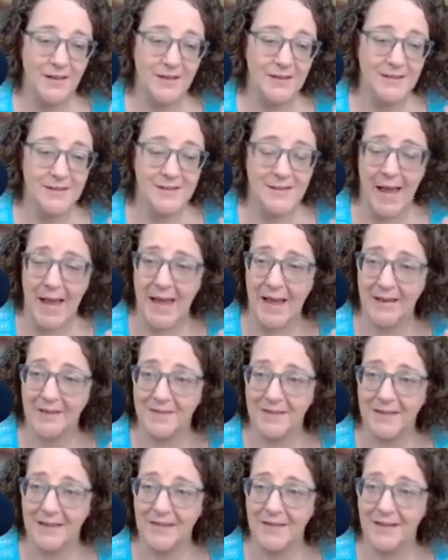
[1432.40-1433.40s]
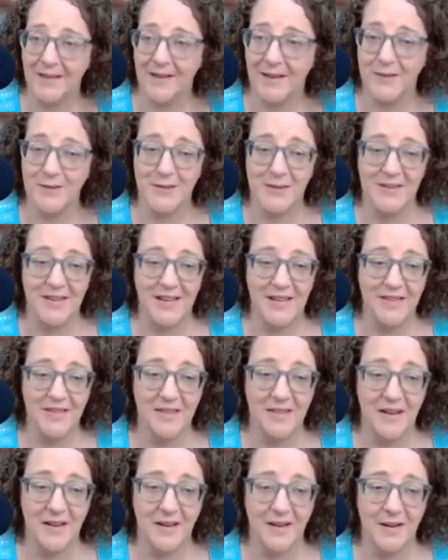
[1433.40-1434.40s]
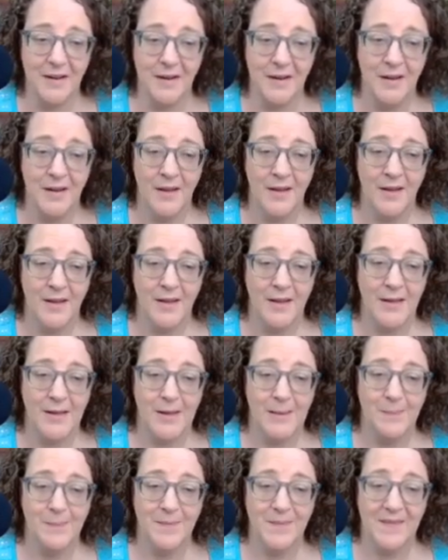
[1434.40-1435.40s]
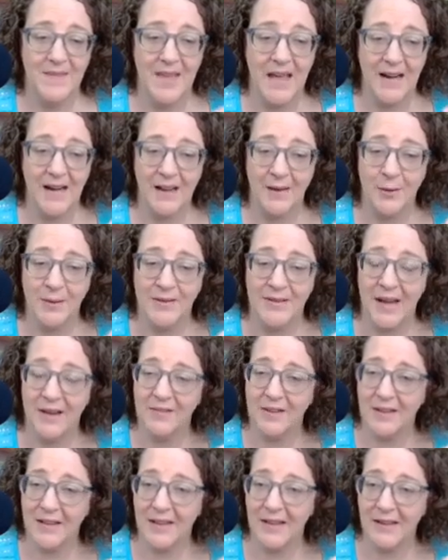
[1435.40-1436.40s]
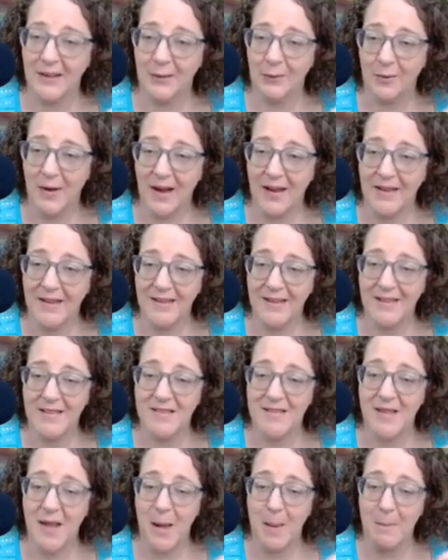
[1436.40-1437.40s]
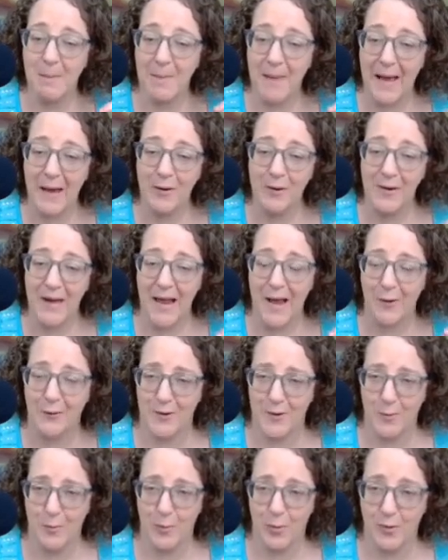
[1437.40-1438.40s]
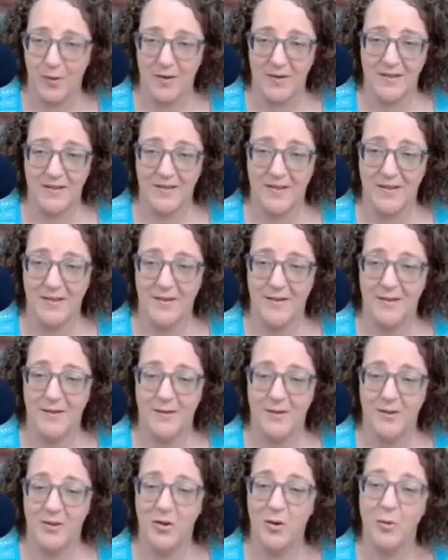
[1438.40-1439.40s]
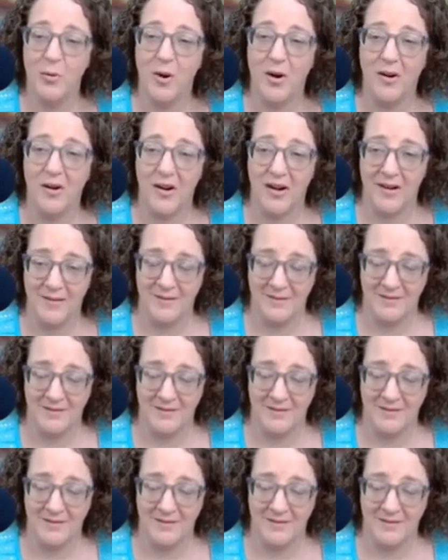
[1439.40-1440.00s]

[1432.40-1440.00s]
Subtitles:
sad feeling underneath there that I will never get it right is about how important you are.